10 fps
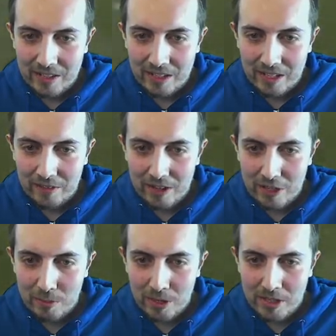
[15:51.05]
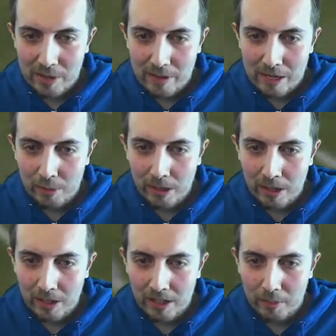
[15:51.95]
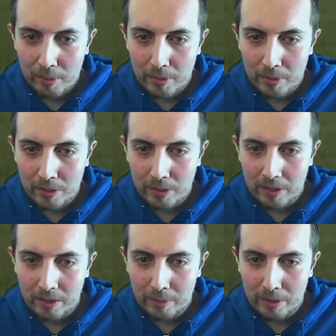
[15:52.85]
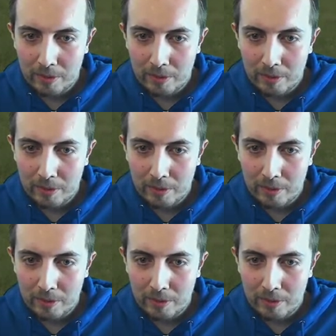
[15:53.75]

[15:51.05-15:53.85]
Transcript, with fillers: if he just put his arm a little bit higher, he probably would have got there, but